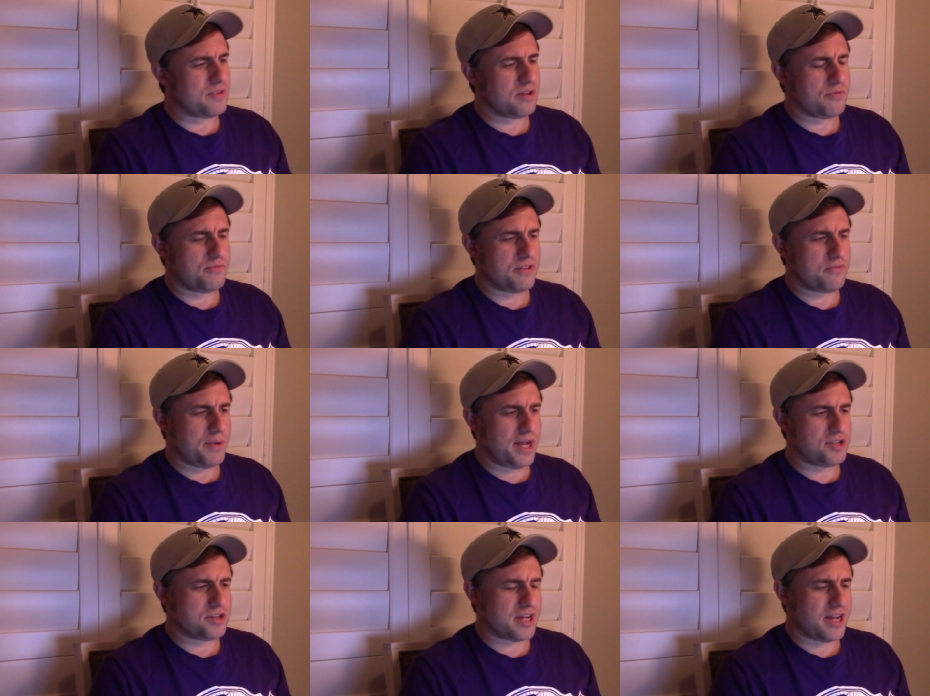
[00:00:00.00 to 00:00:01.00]
you know,
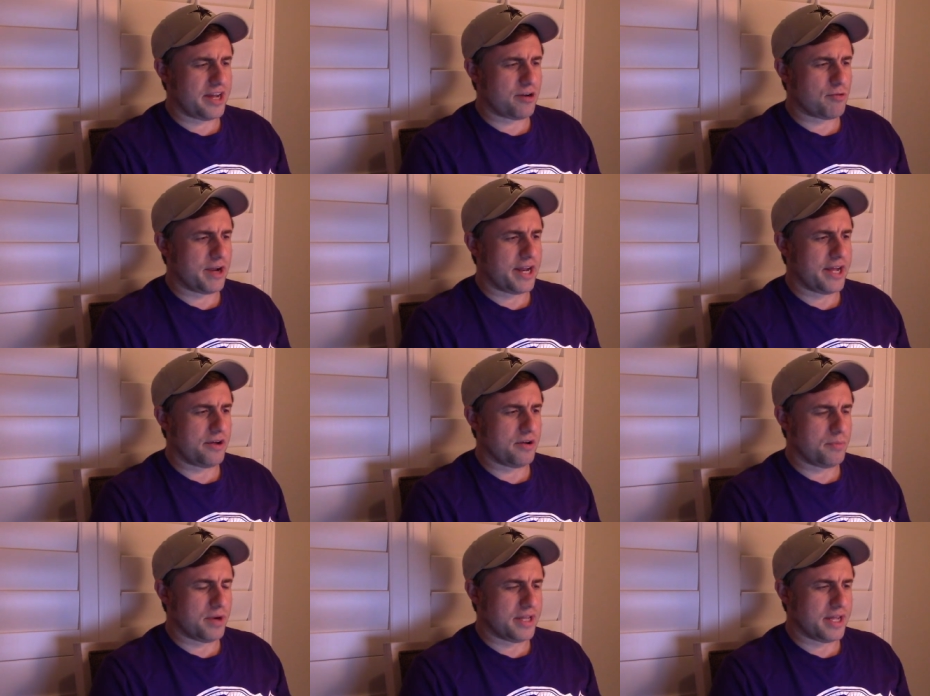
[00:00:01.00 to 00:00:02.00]
Fitzmagic kind of ran out
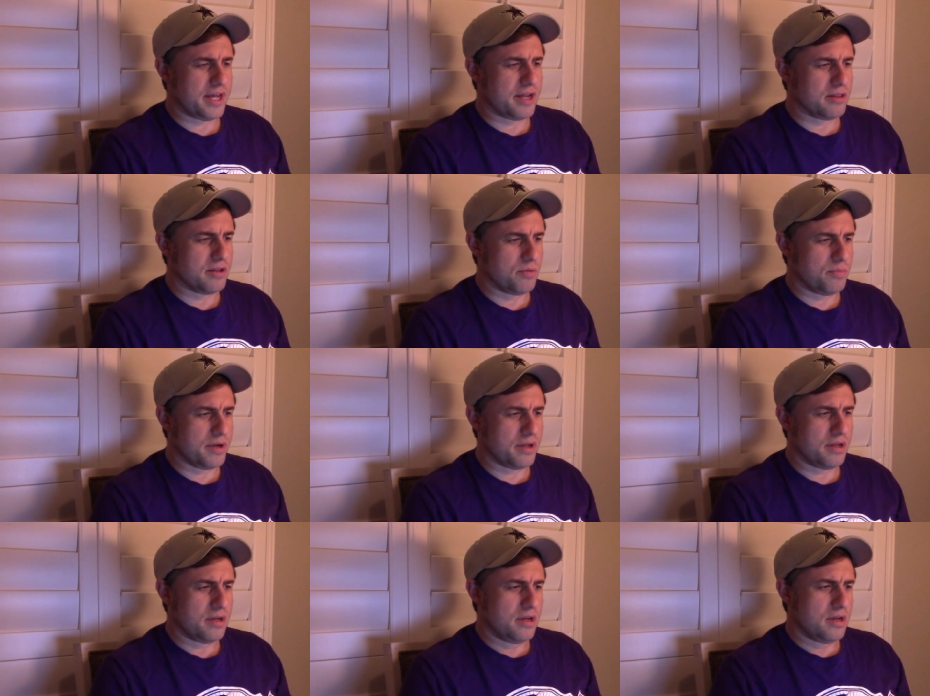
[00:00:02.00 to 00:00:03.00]
on Monday night a little
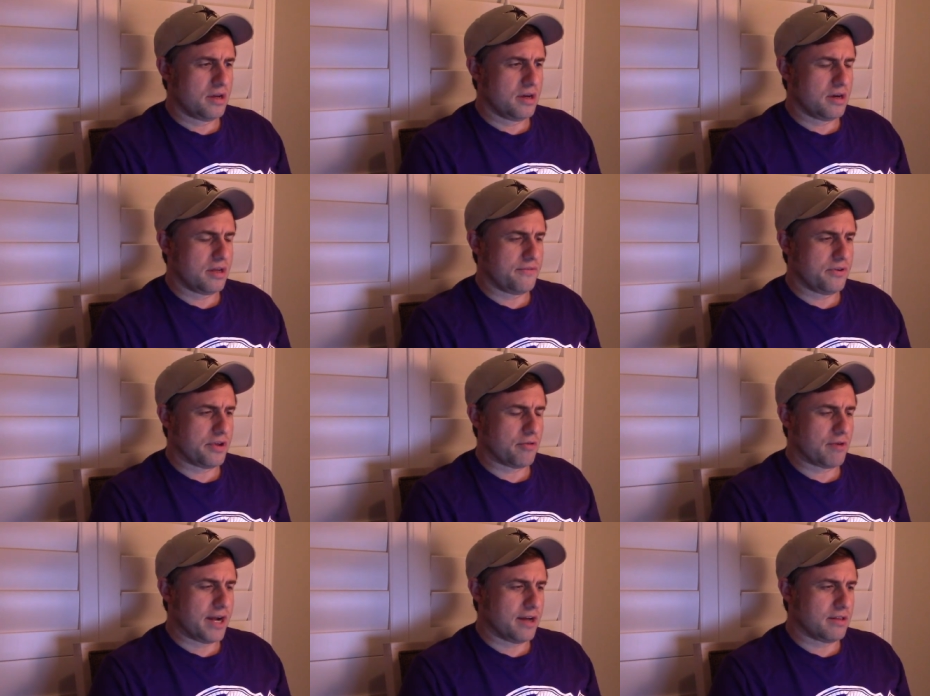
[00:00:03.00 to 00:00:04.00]
bit, even though they
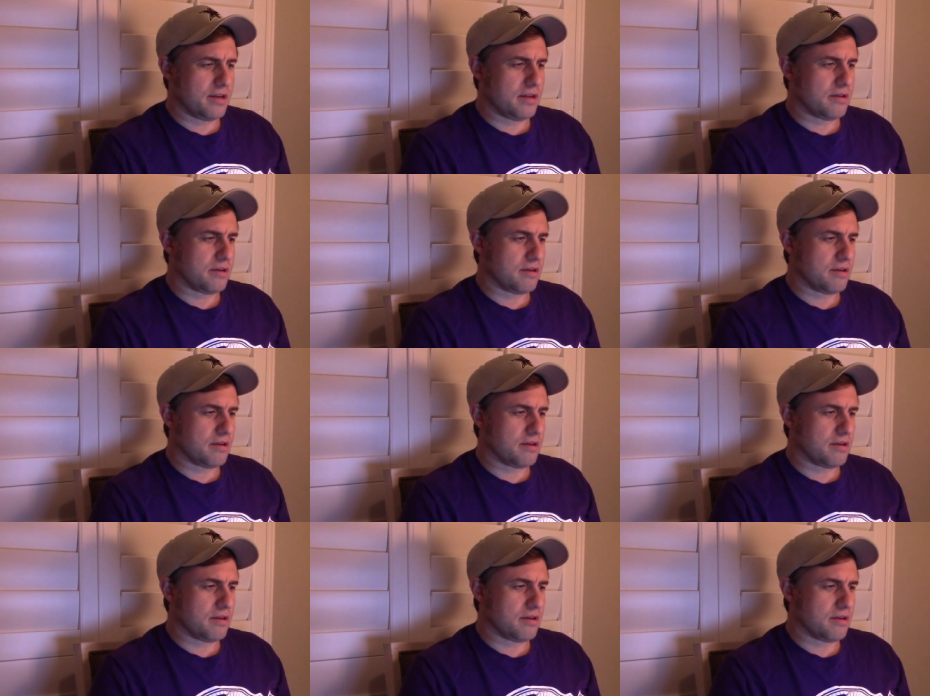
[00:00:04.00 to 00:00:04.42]
rallied.